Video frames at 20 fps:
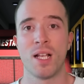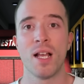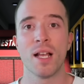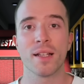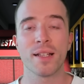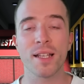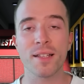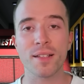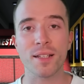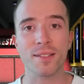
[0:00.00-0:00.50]

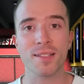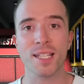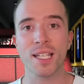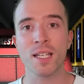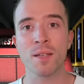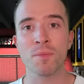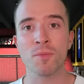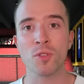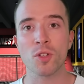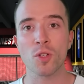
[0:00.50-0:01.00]
These are
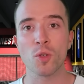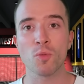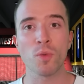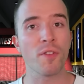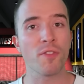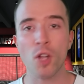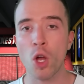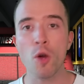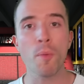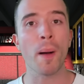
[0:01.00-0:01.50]
teams with
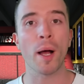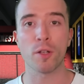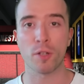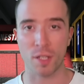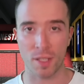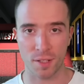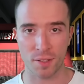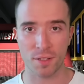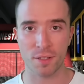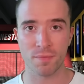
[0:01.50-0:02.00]
low
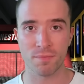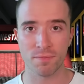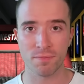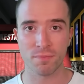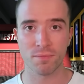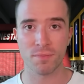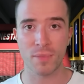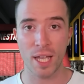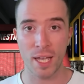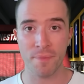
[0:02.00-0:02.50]
budgets,
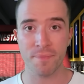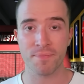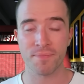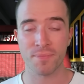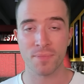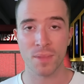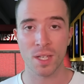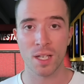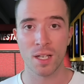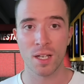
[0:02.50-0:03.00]
yeah?
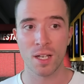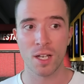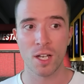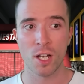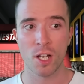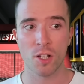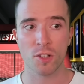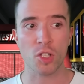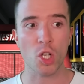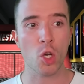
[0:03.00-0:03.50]

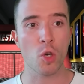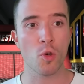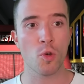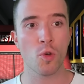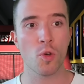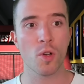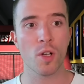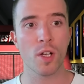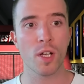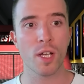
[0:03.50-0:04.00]
So,
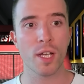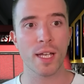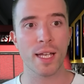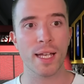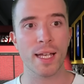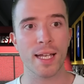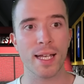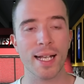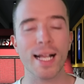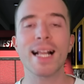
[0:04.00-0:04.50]

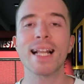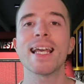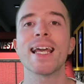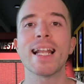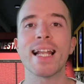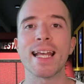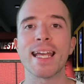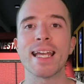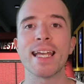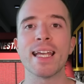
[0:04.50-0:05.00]

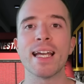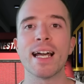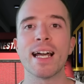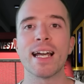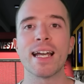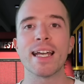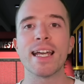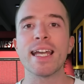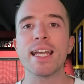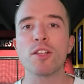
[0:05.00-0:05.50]
clearly,
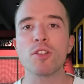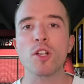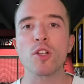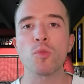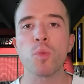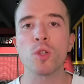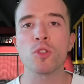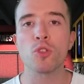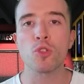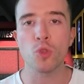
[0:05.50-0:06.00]
he just
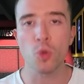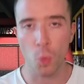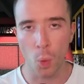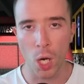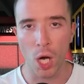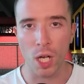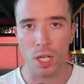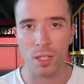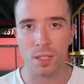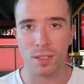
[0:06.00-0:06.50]
wants to
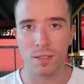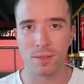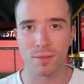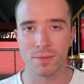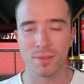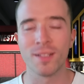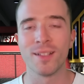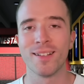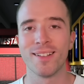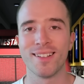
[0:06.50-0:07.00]
work.
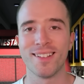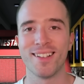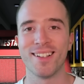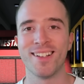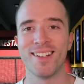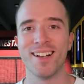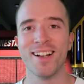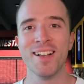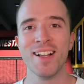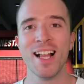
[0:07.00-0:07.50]

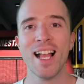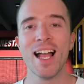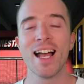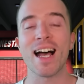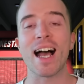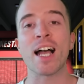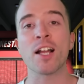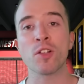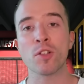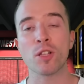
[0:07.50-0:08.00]

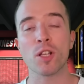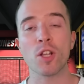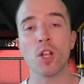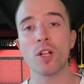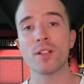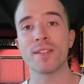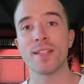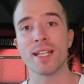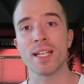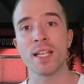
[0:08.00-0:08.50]

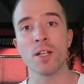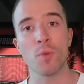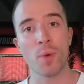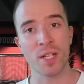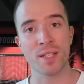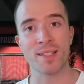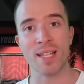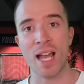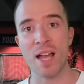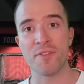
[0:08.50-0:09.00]
Ancelotti went
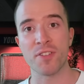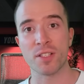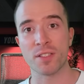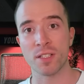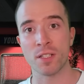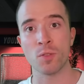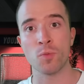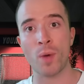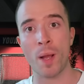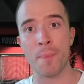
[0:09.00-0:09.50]
to
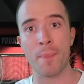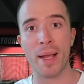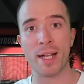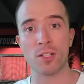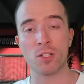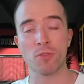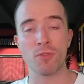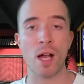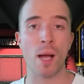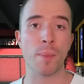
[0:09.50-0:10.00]
Everton, went back
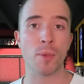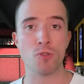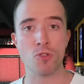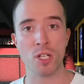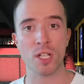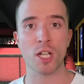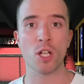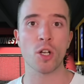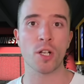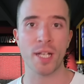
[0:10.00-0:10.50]
to Real
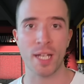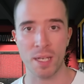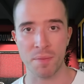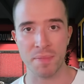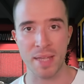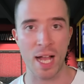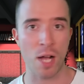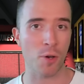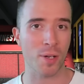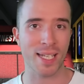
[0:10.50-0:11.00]
Madrid. Look at him
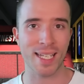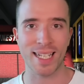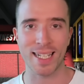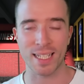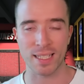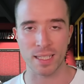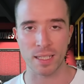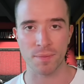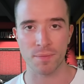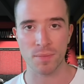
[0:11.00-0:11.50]
now, killing
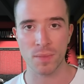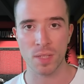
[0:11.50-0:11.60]
it.